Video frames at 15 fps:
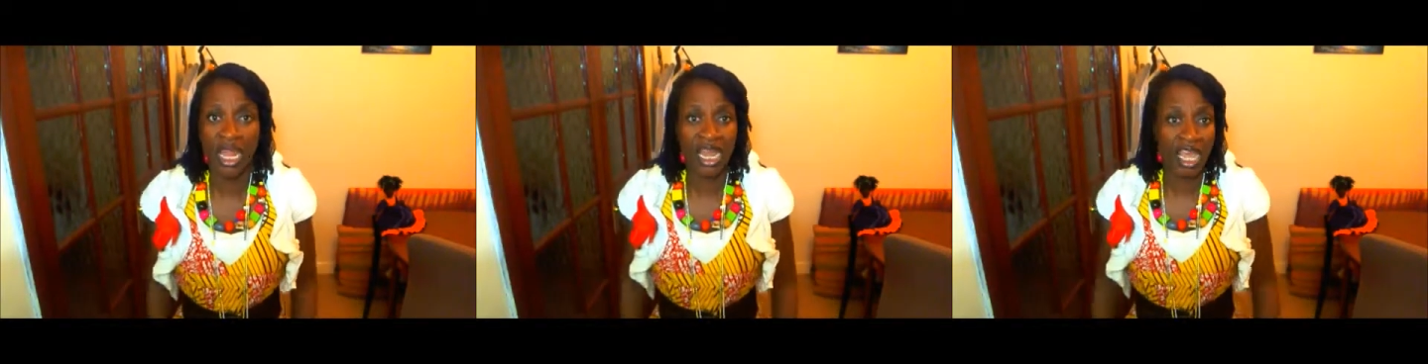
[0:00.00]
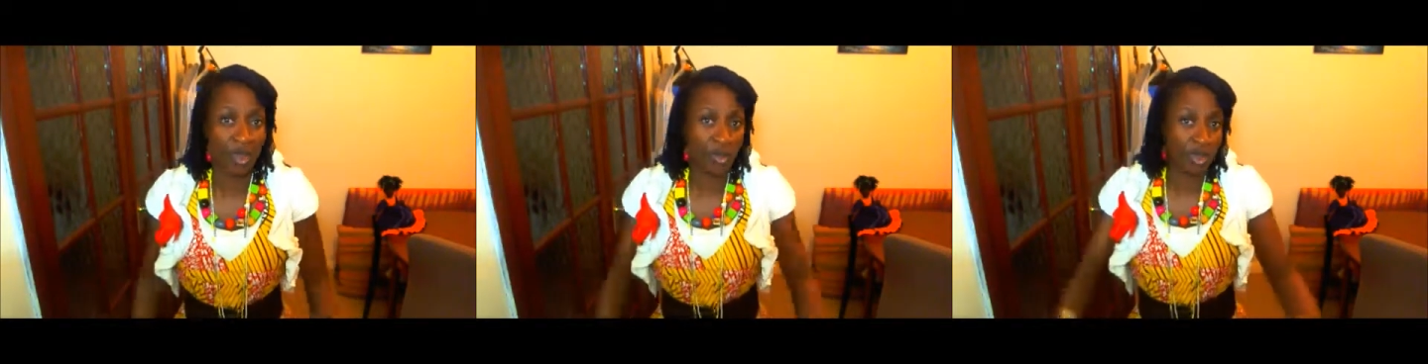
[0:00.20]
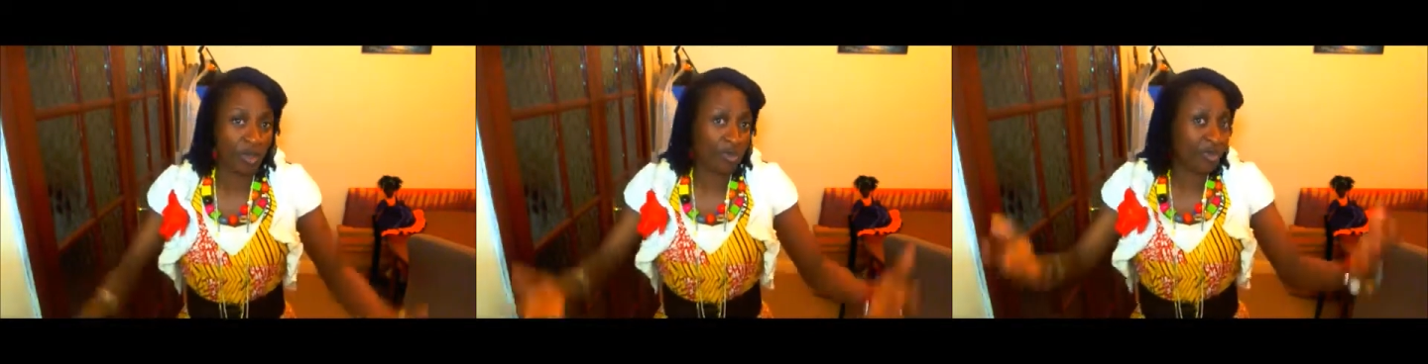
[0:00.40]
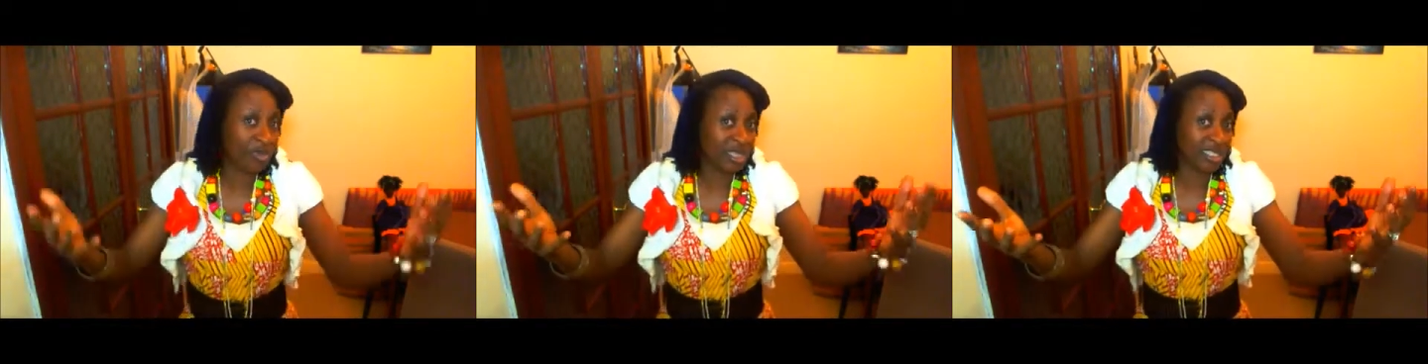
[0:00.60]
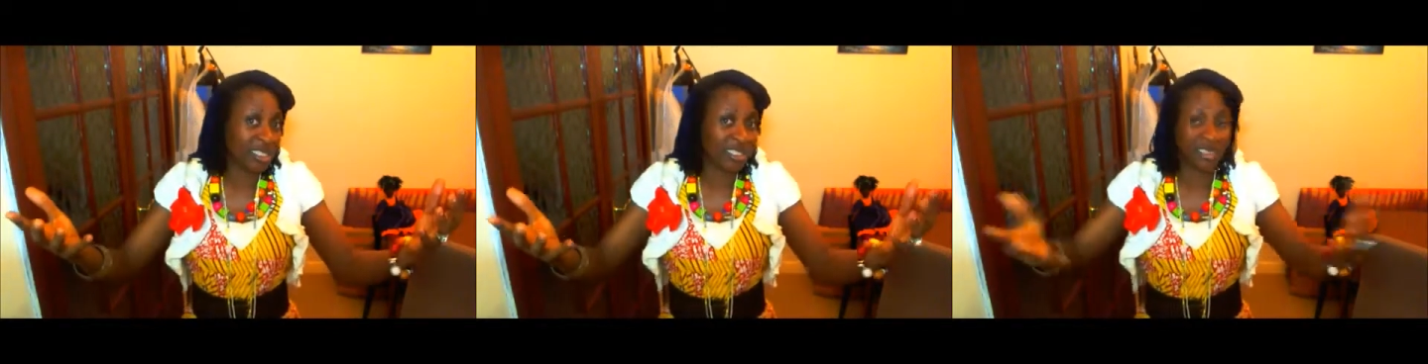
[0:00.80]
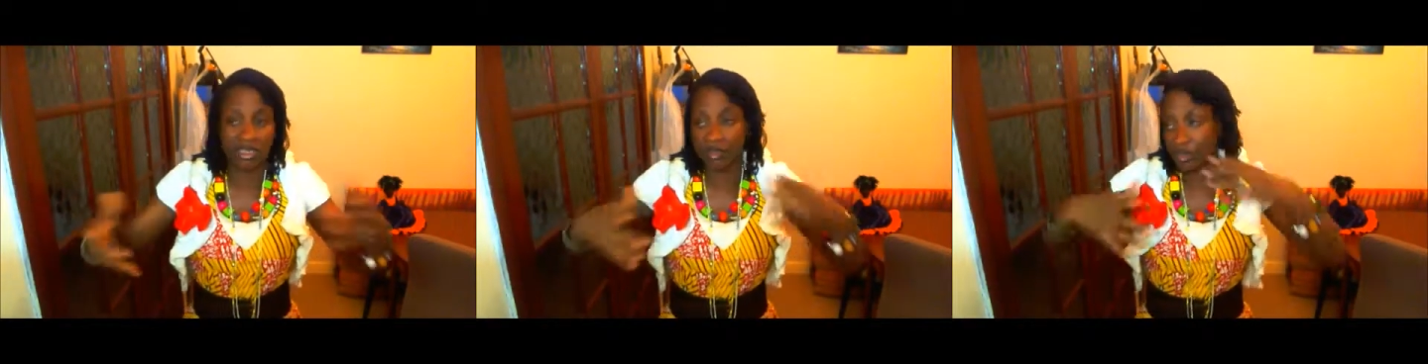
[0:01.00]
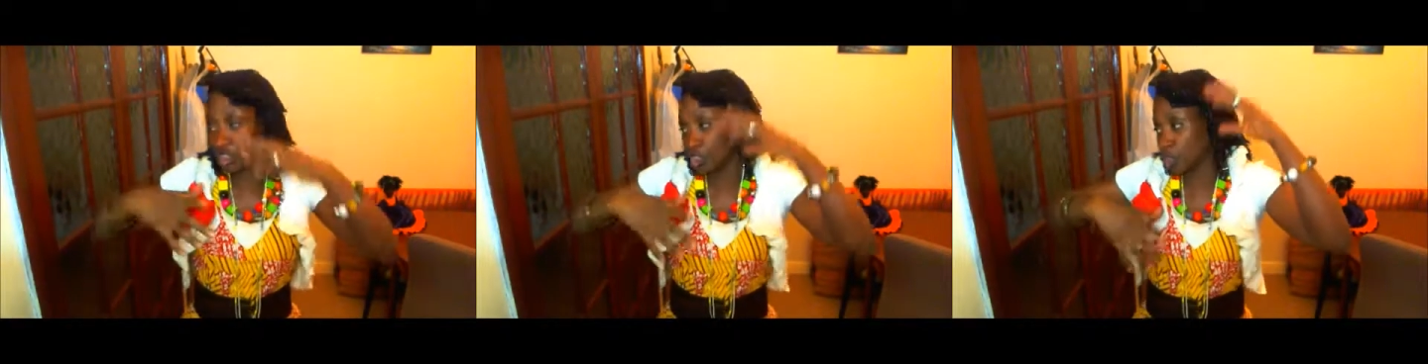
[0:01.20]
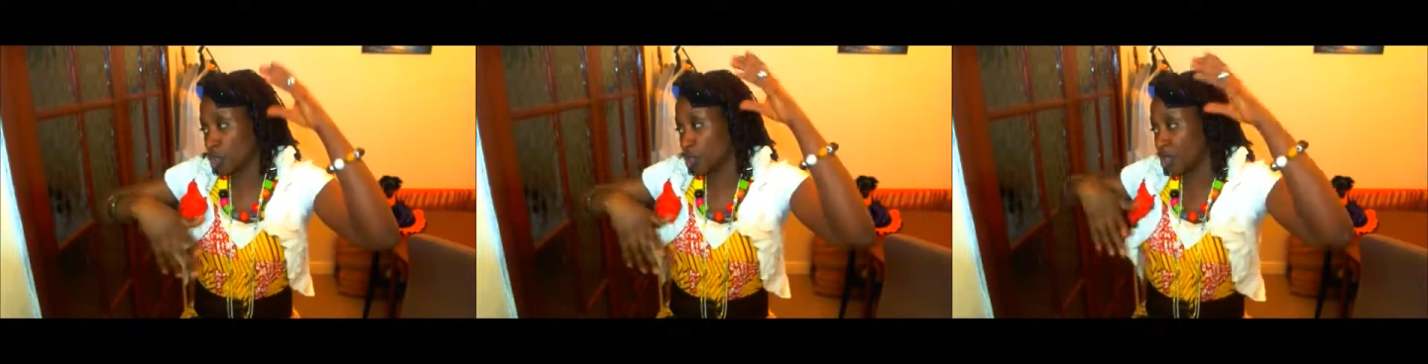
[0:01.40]
like we did with a sister and
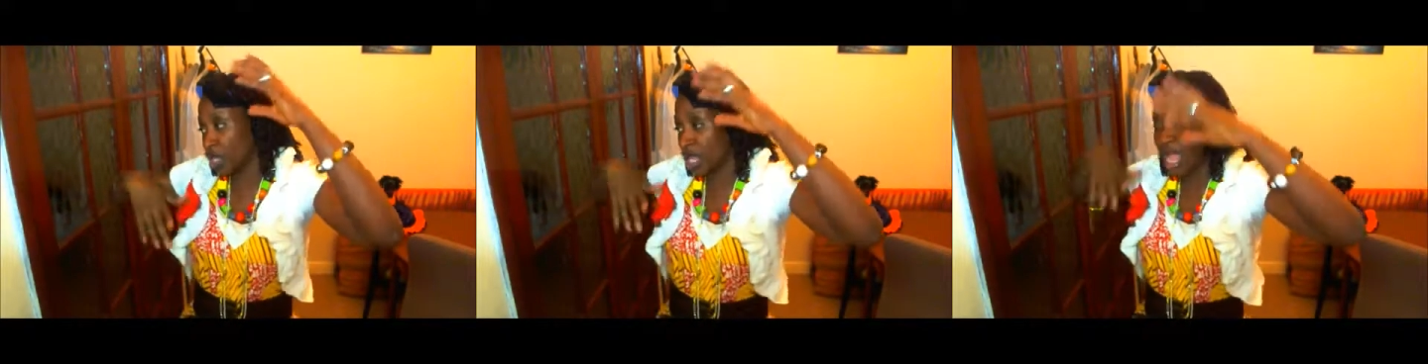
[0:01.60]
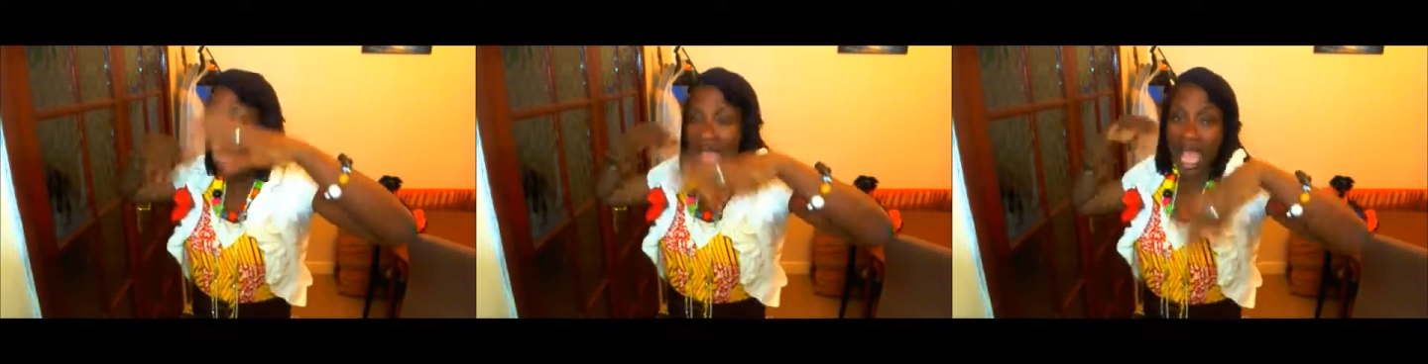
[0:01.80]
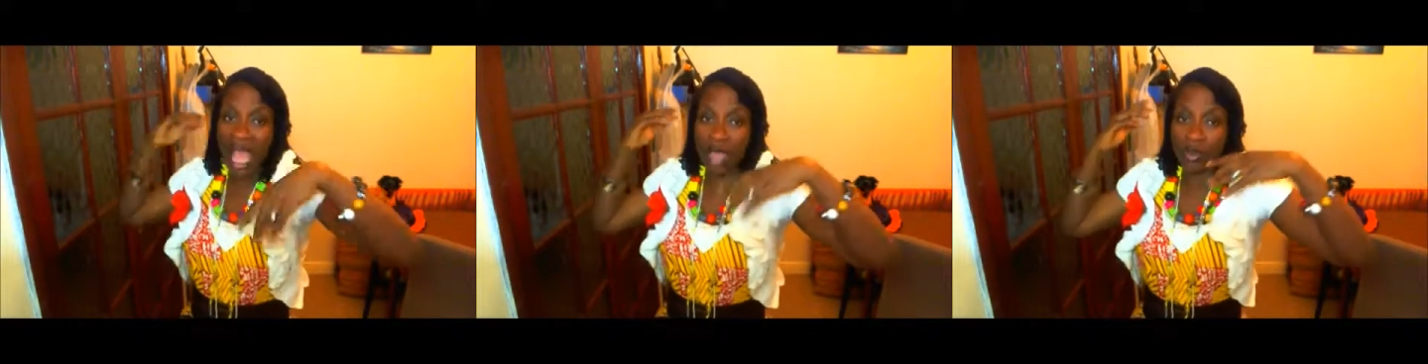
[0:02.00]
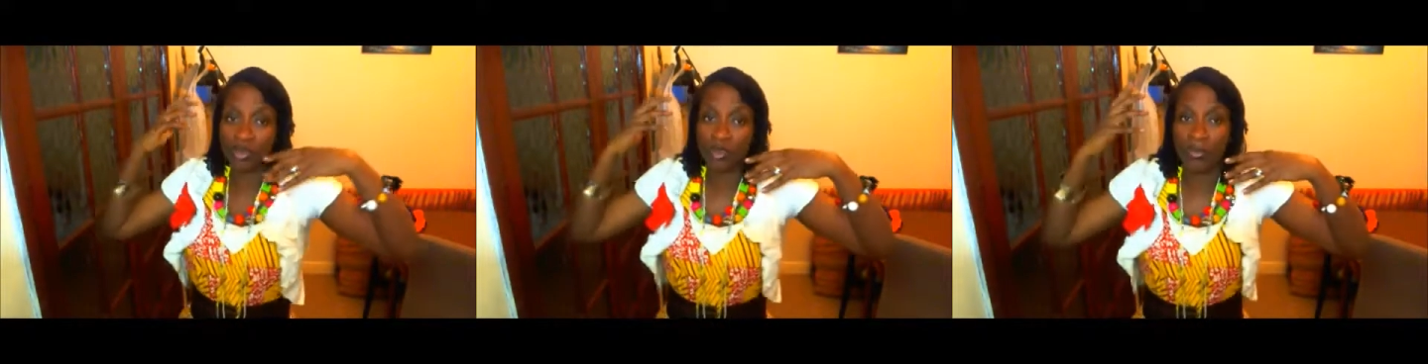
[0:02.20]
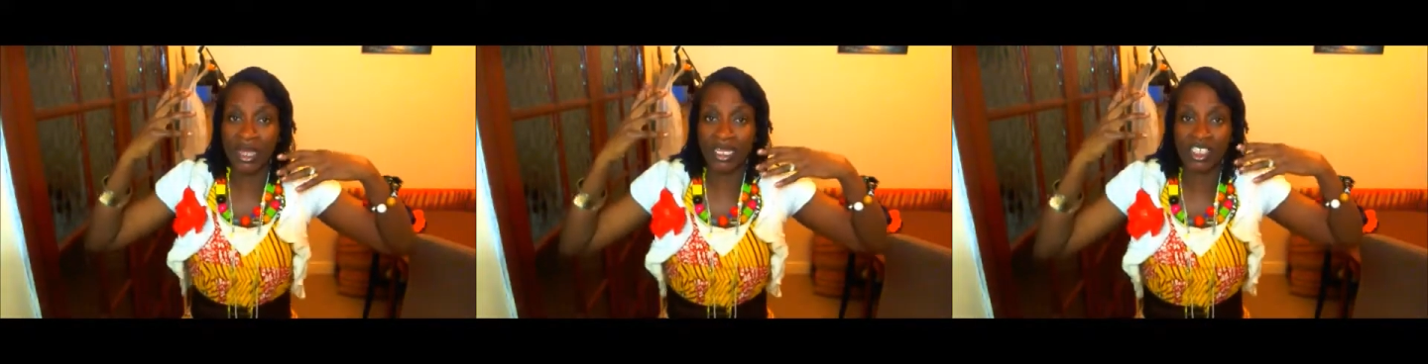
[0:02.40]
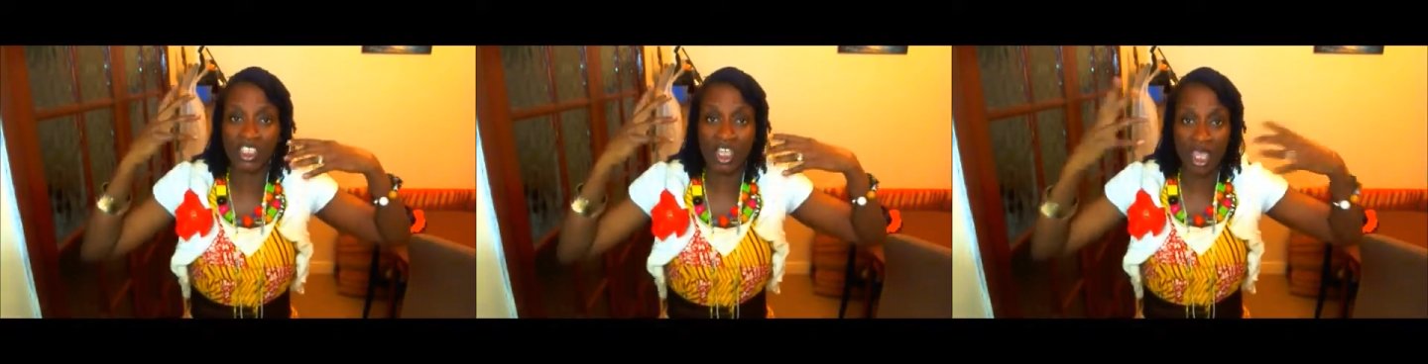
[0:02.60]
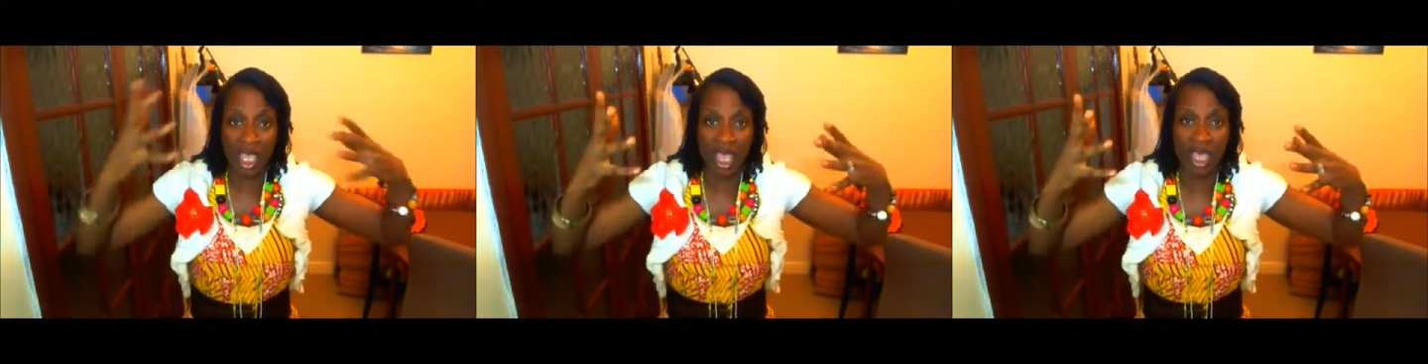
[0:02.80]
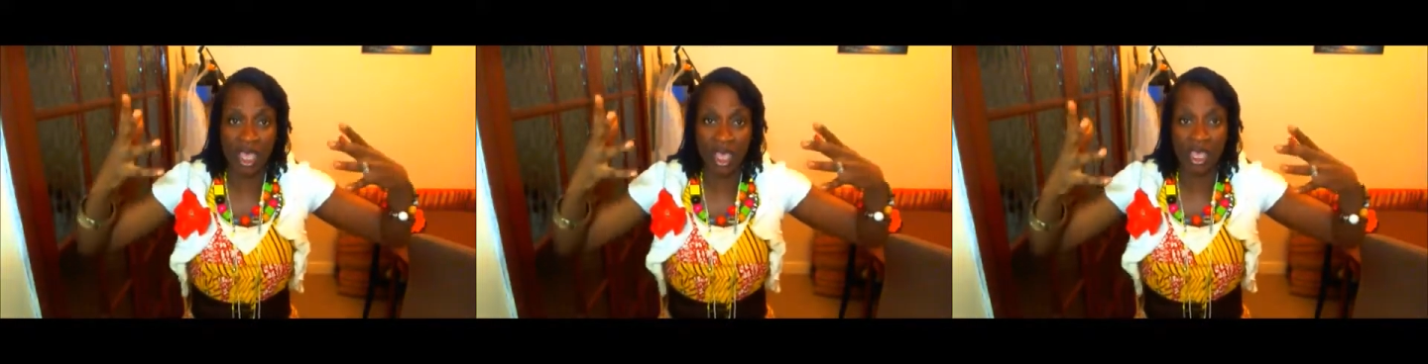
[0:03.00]
showed her how to manage her
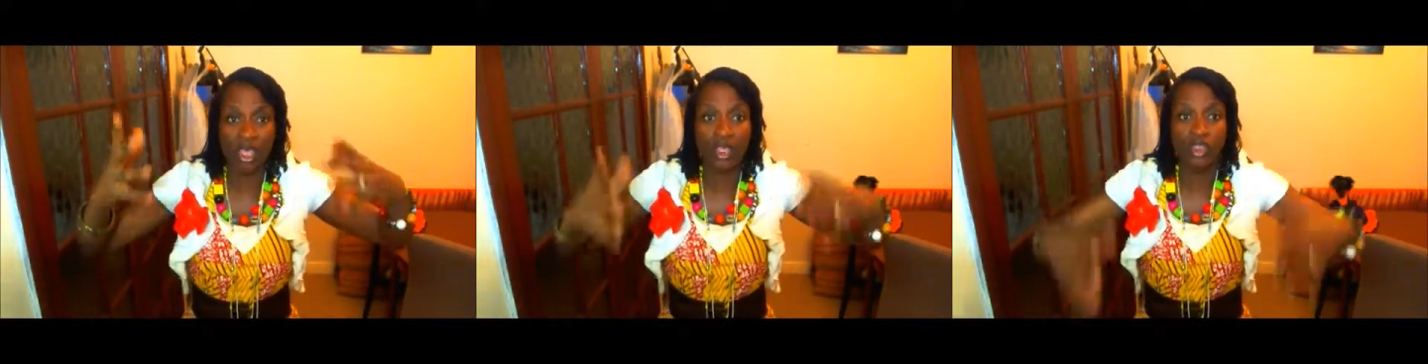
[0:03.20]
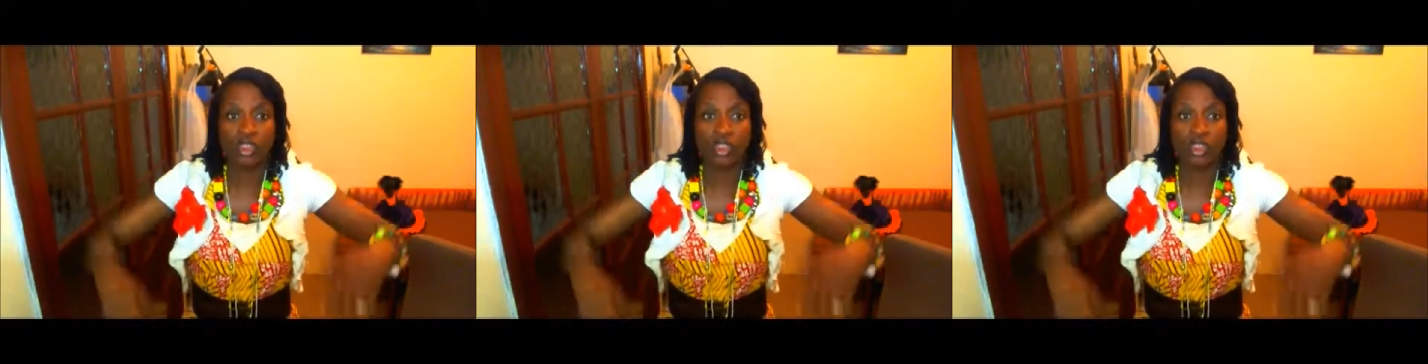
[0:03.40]
hair.